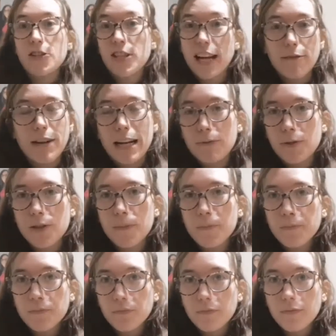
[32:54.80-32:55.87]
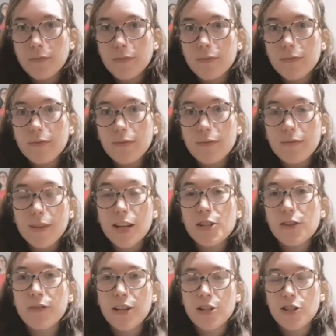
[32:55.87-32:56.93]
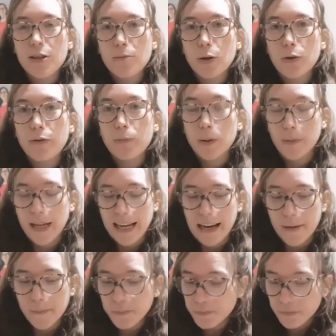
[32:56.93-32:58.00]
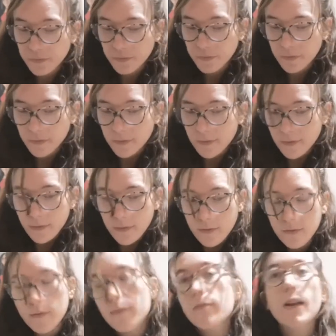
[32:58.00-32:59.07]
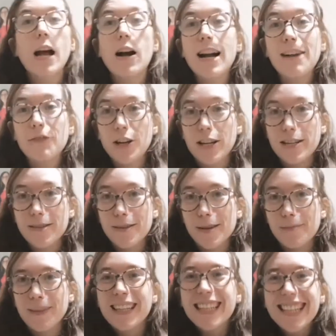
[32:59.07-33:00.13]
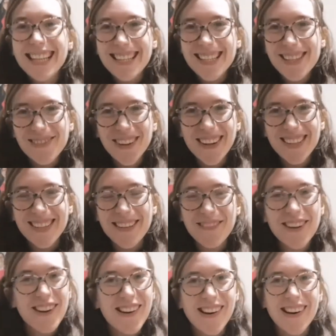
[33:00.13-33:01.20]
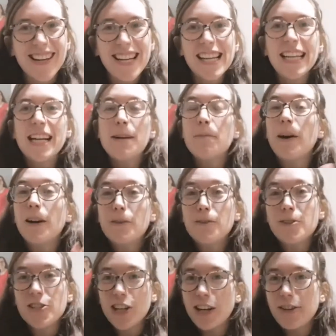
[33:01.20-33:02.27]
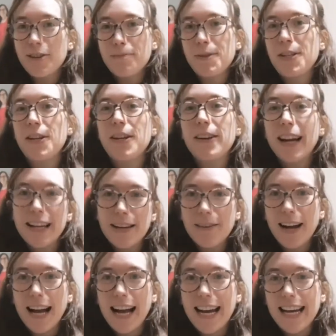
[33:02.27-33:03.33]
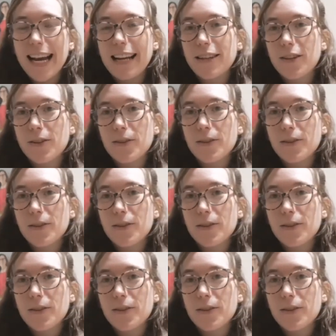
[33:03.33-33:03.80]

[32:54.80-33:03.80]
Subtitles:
get round to finish them off properly yet. I have ironed them. That's as far as I've got, but I will show them to you anyway. And